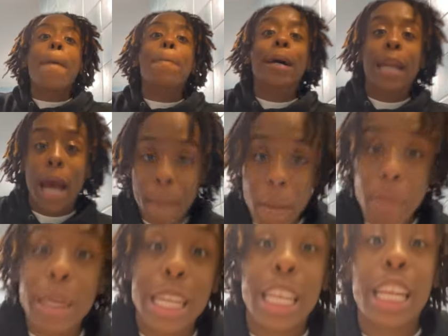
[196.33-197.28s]
But I'm gonna
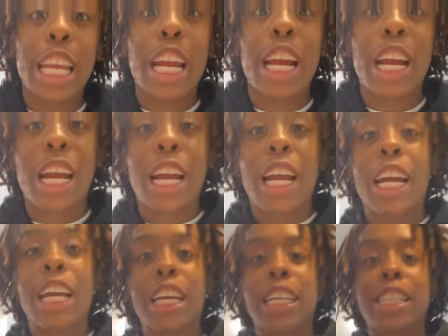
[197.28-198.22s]
be in here
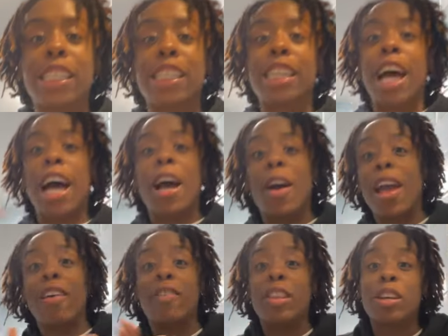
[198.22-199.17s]
because
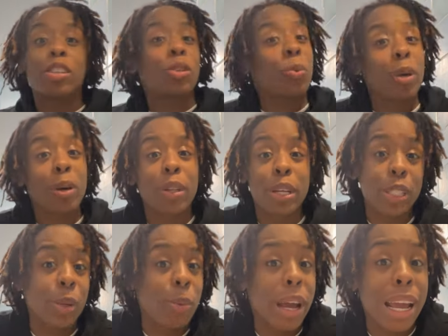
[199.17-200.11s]
if there's a will, there's
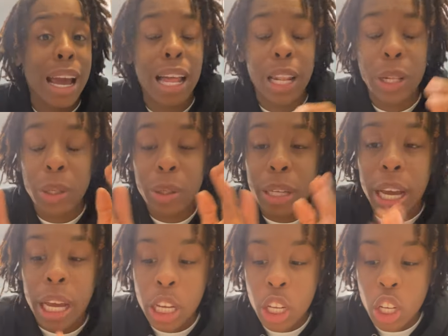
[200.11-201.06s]
a way. Hallelujah.
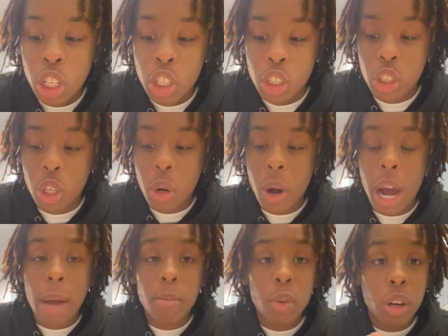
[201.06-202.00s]
So
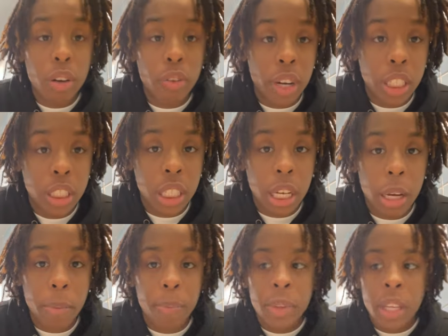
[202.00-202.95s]
I'm gonna freshen
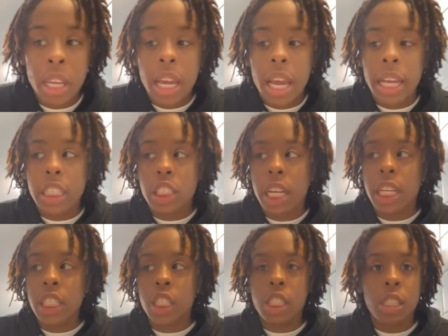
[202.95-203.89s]
up and
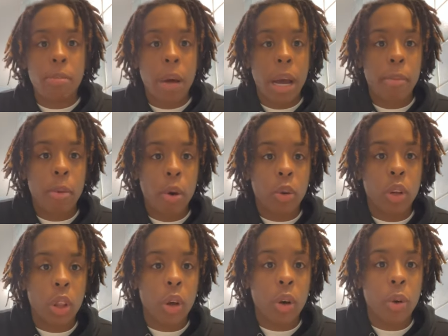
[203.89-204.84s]
change into my Puerto
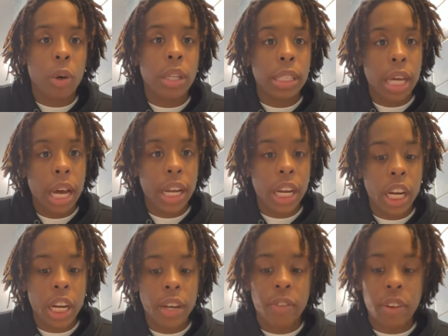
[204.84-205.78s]
Rico attire
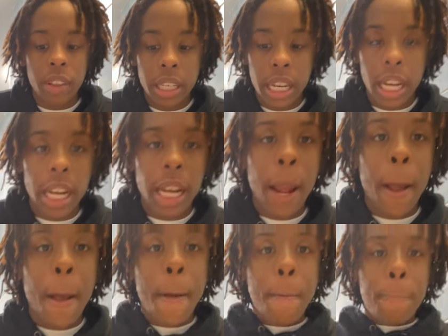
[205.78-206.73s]
for the day
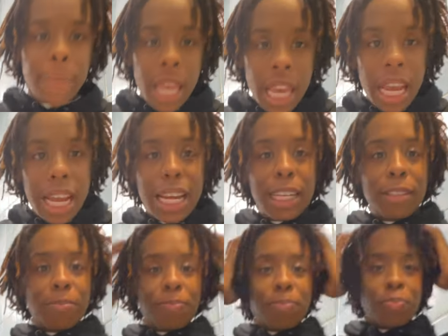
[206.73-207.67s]
and
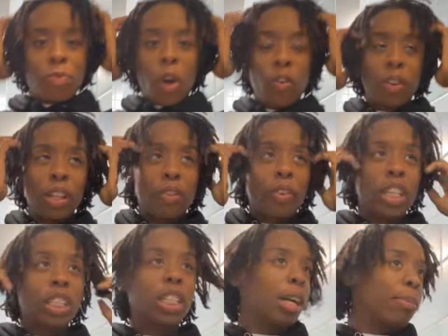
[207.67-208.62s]
hopefully
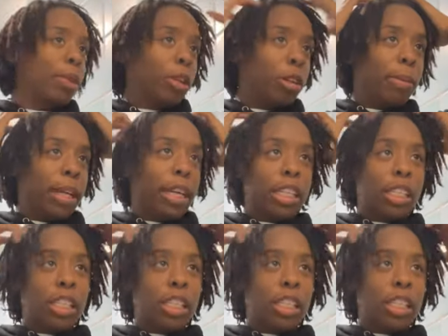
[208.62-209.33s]
freshen up a little bit.